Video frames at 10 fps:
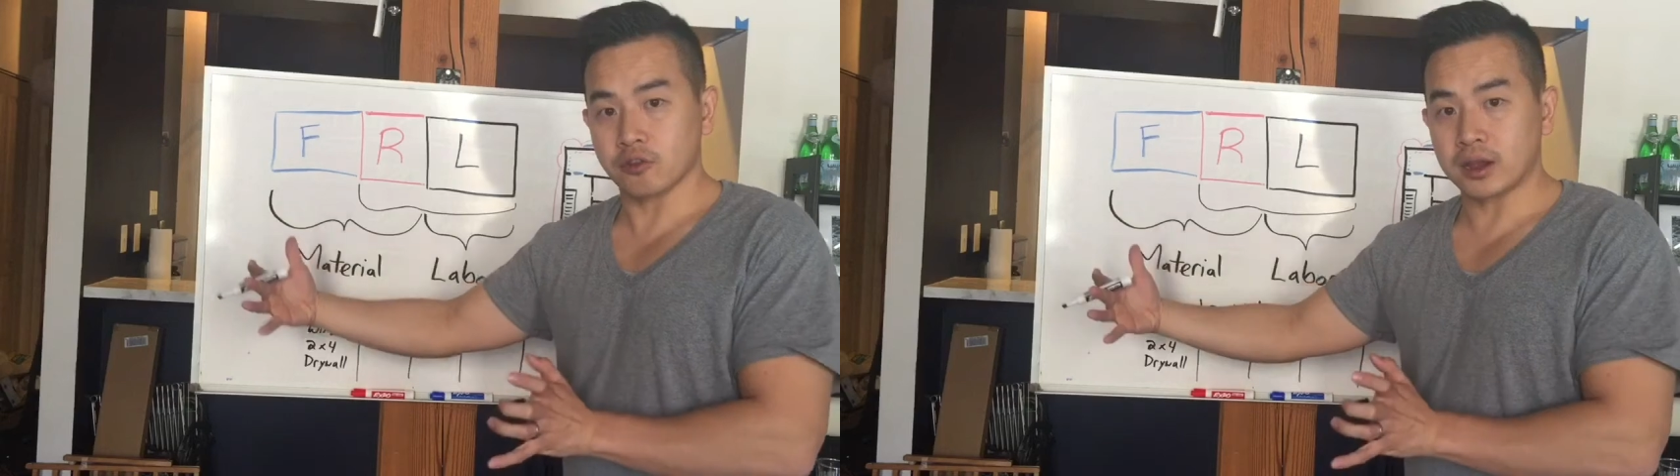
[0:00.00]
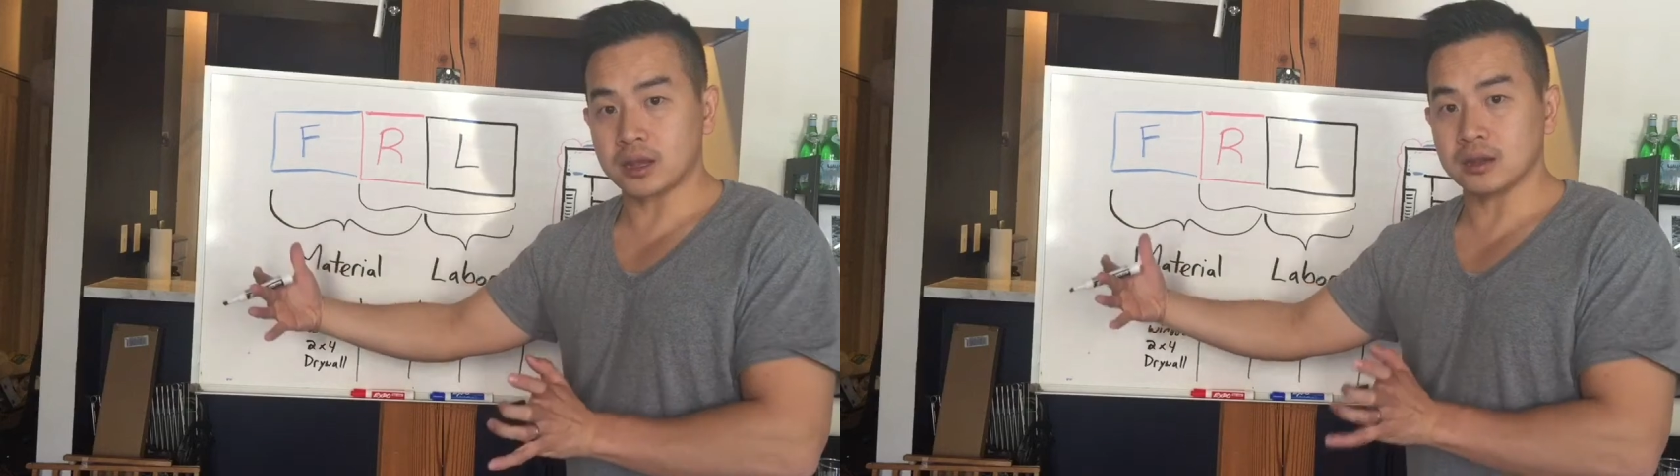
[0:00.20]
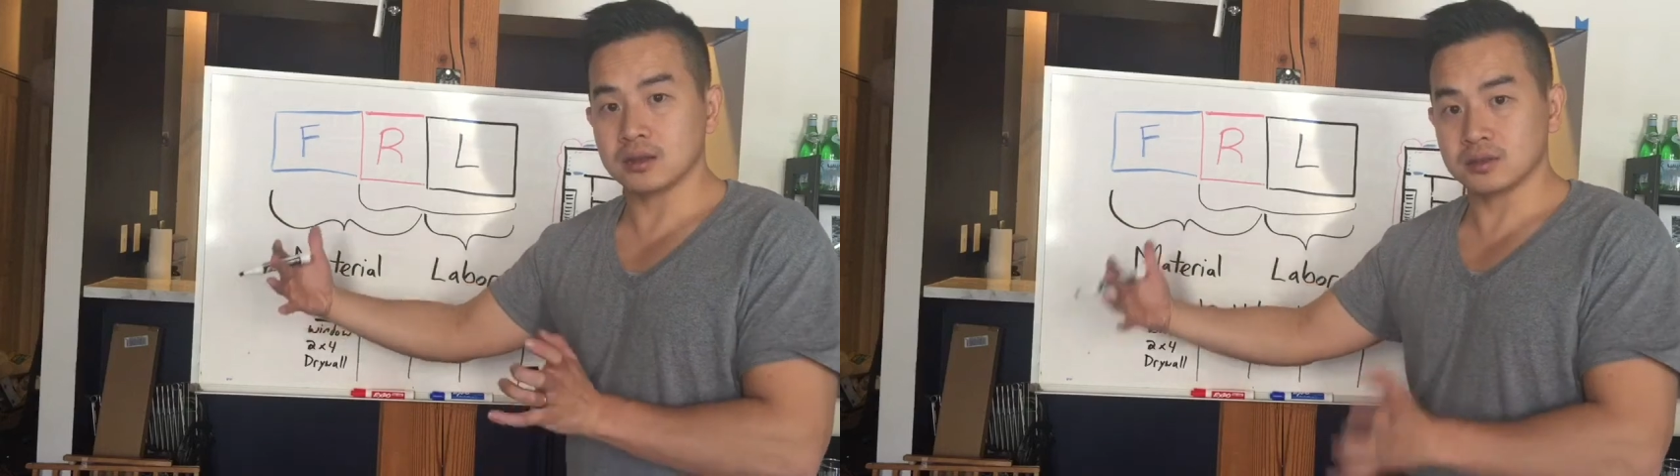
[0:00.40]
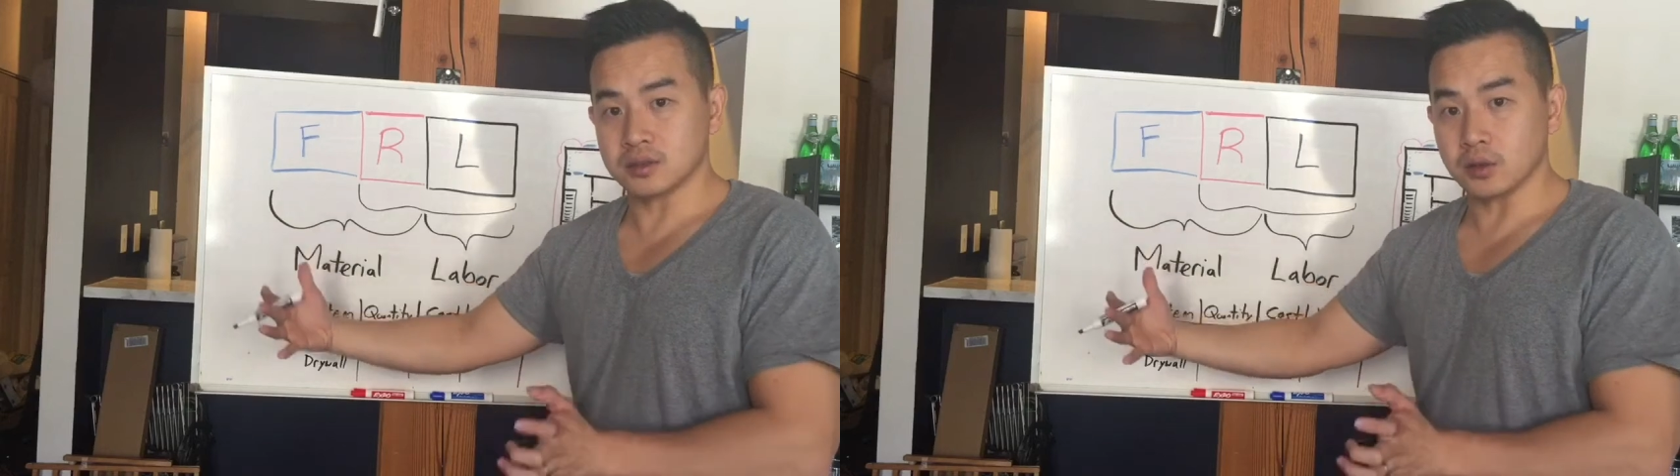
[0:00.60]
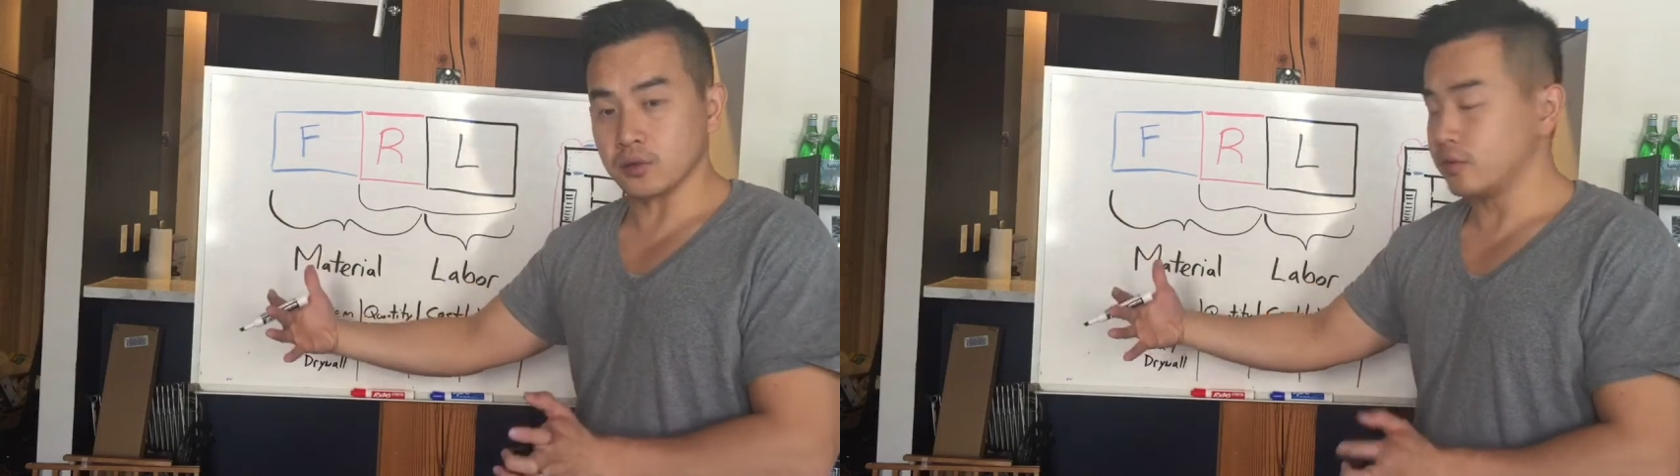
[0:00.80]
grade
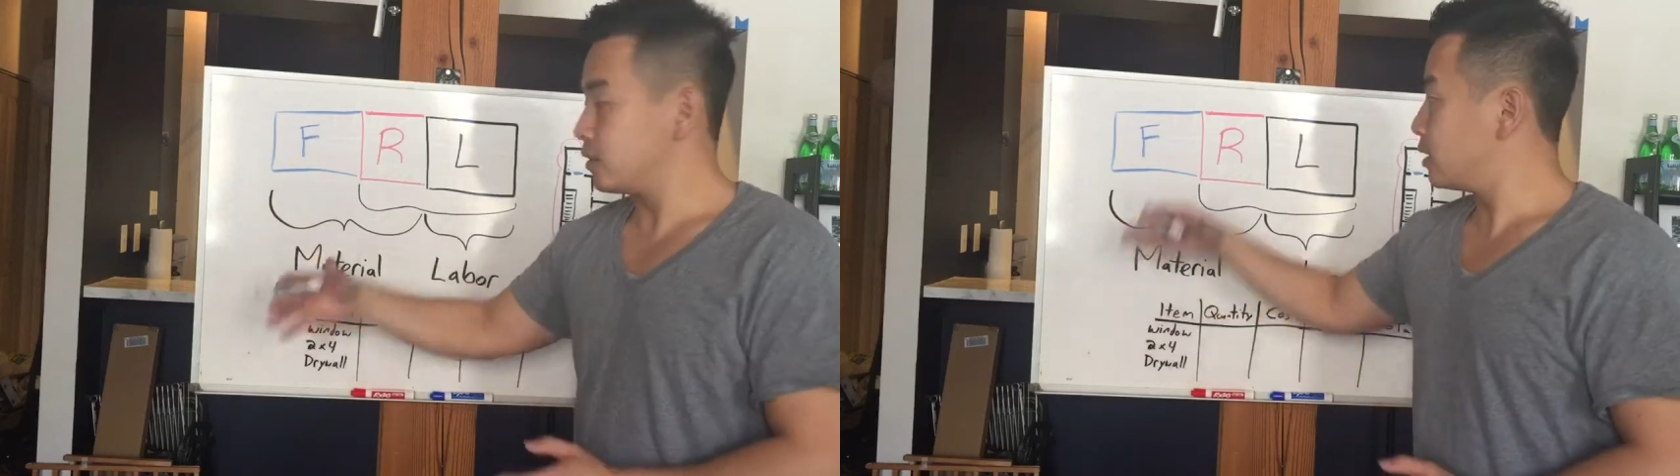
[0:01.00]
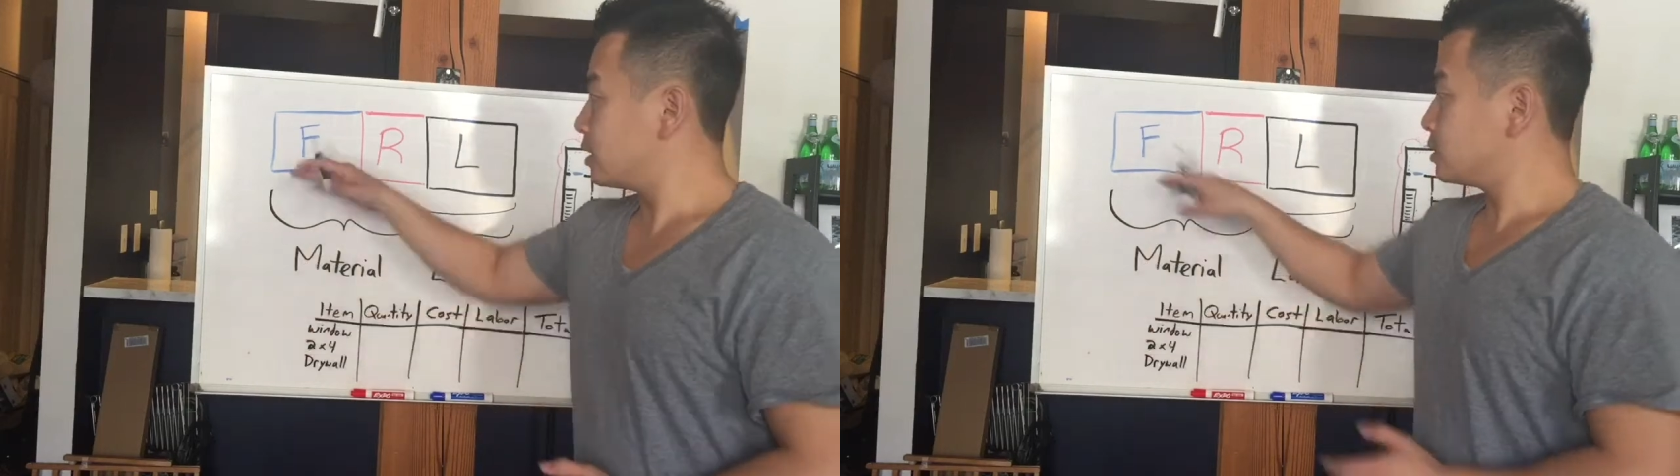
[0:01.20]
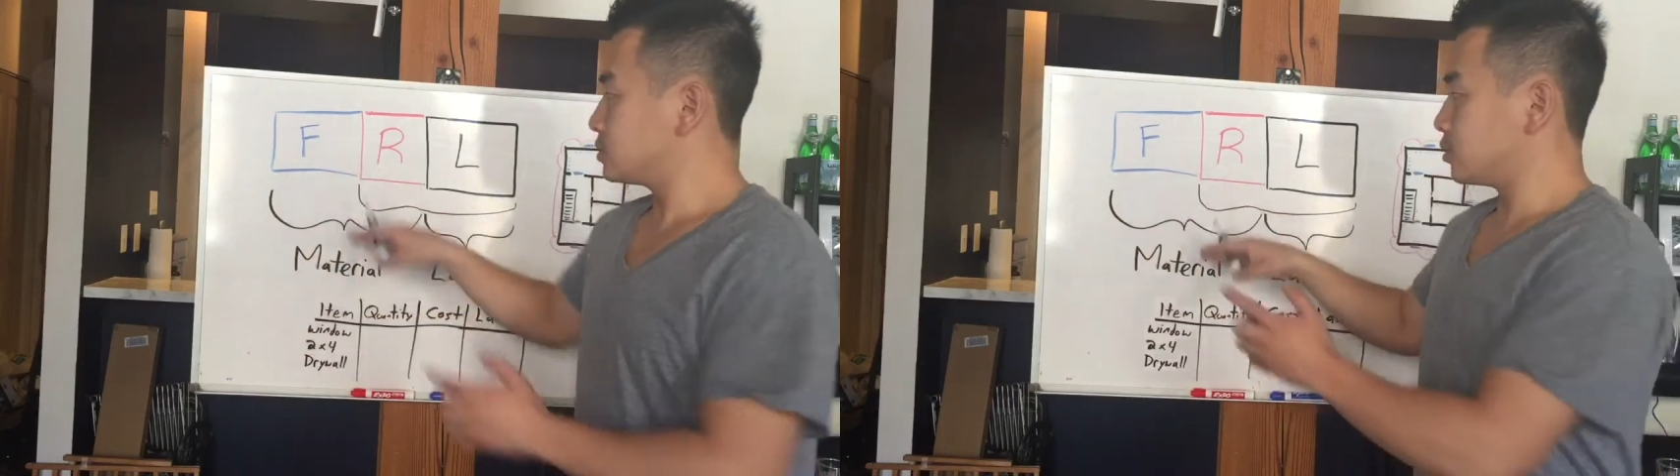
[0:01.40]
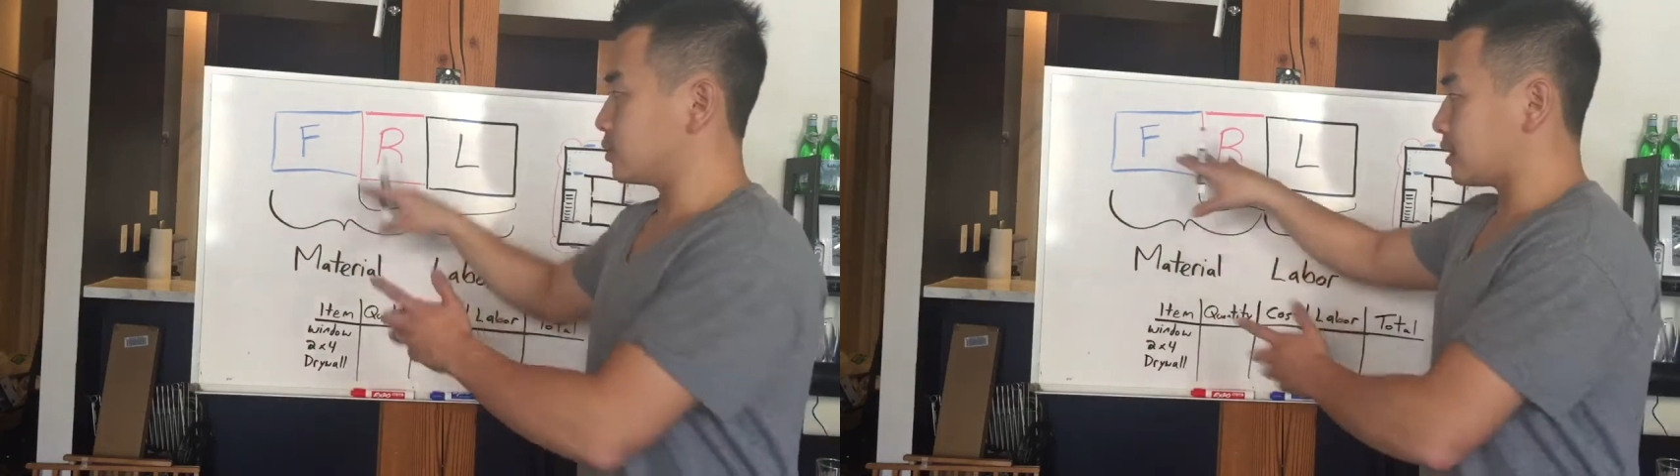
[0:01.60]
stove. So